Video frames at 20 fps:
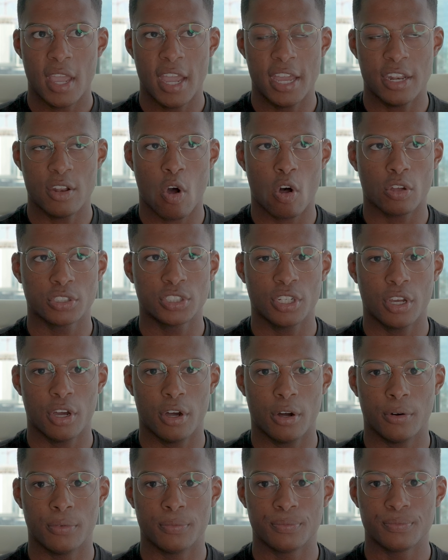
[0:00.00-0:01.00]
and
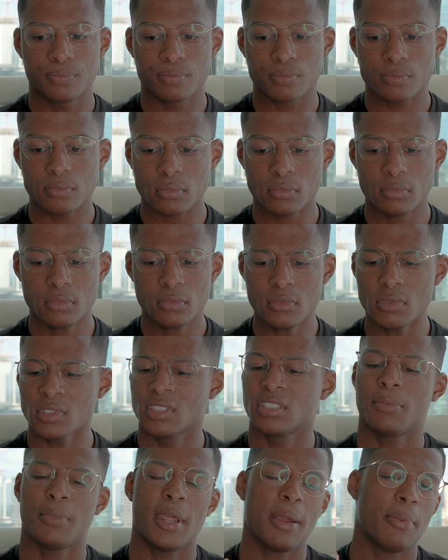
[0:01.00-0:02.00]
also
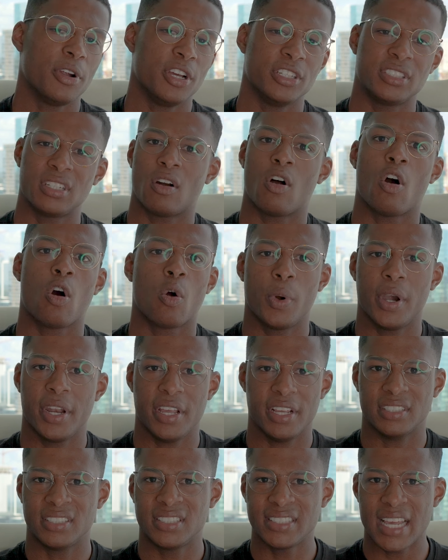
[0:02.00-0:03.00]
some neighborhoods that are
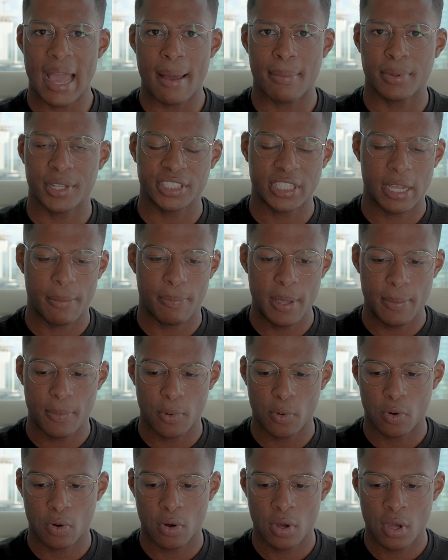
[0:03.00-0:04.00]
already established that
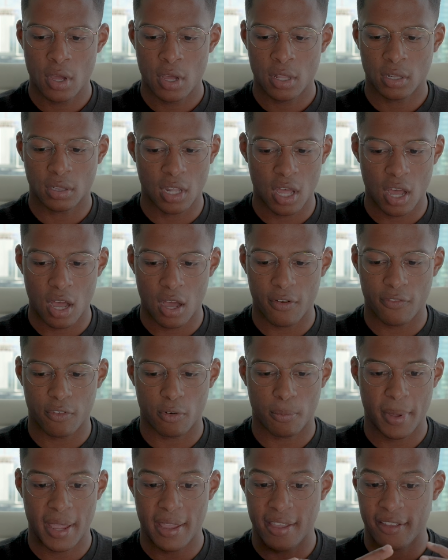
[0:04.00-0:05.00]
people love
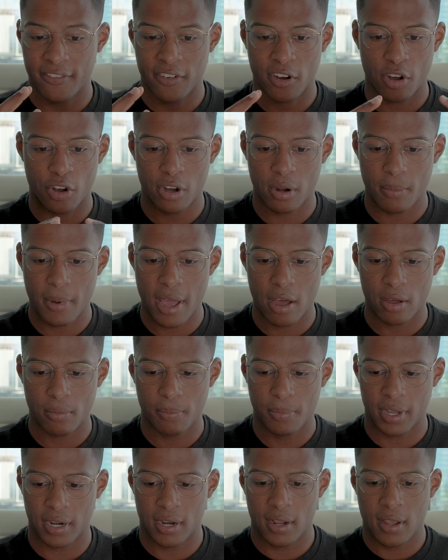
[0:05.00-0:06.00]
or may have heard
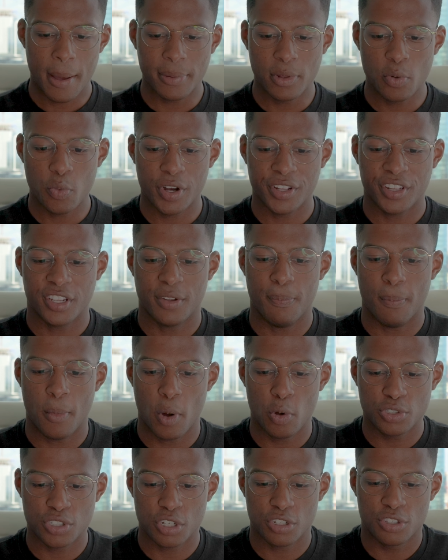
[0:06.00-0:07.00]
about. But probably one of the
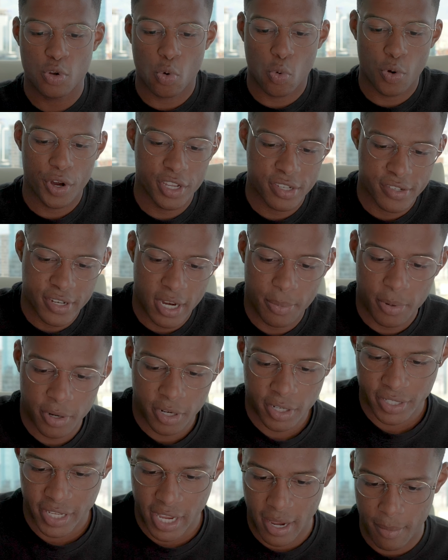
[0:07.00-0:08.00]
most notorious
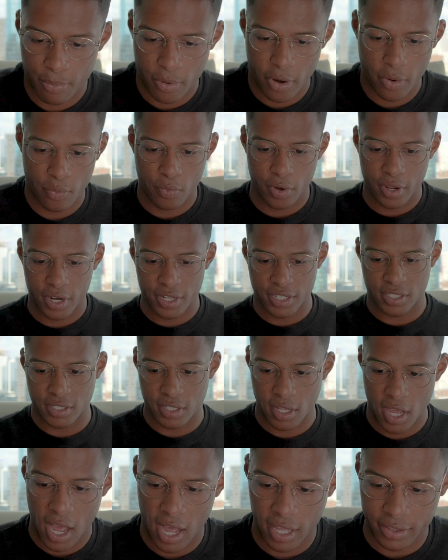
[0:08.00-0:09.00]
neighborhoods in Brentwood
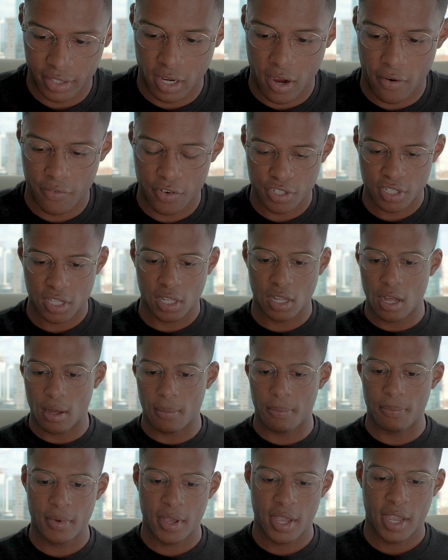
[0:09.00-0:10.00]
is uh, the Governor's
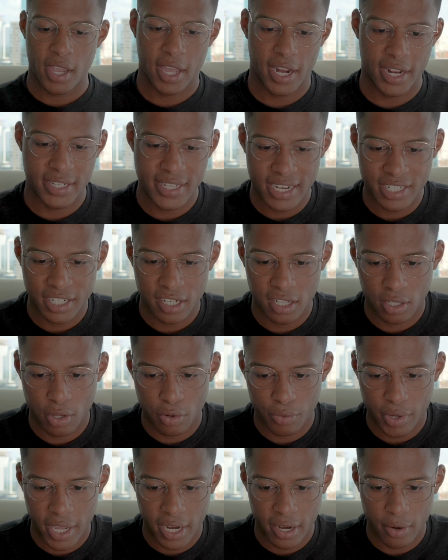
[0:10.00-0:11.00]
Club, and it's actually
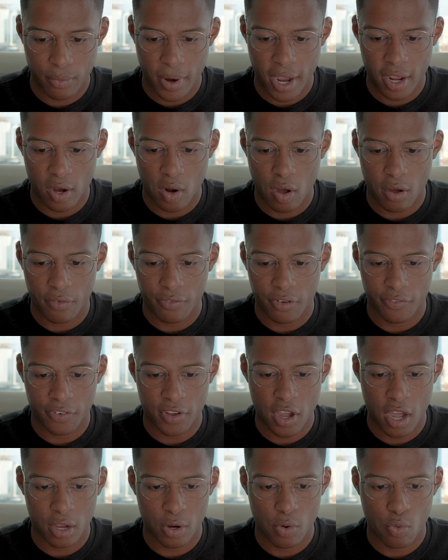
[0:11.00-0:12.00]
located right off of
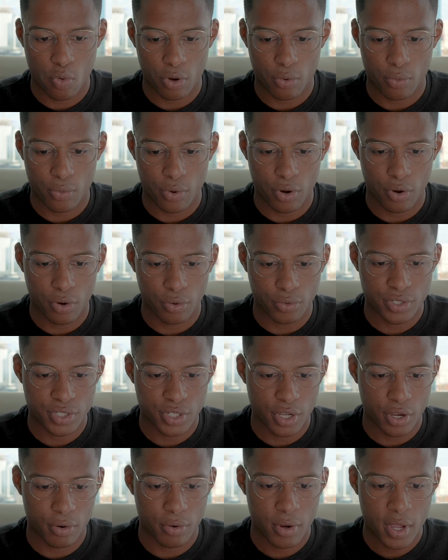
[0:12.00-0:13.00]
Concord Road.
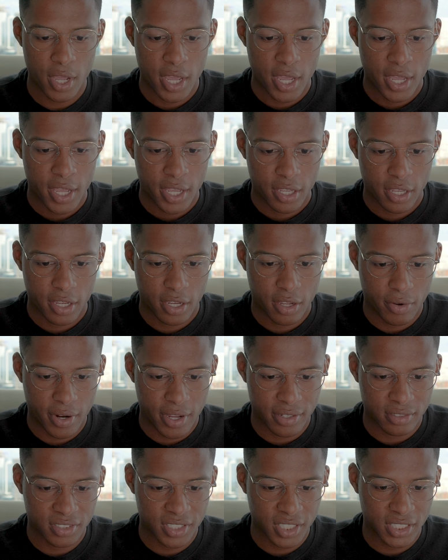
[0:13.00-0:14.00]
So you go
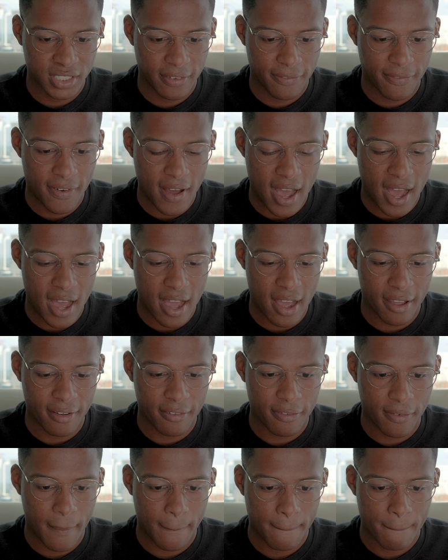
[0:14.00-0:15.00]
down
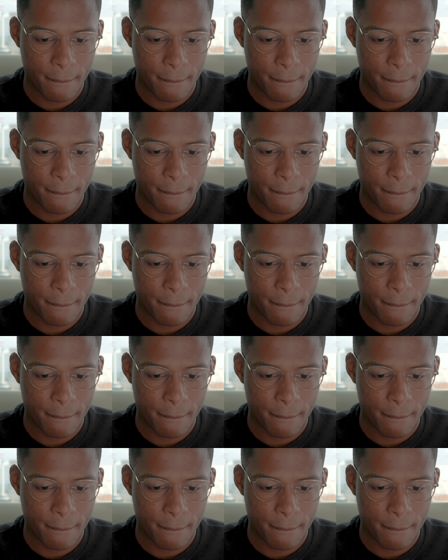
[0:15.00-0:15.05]
65,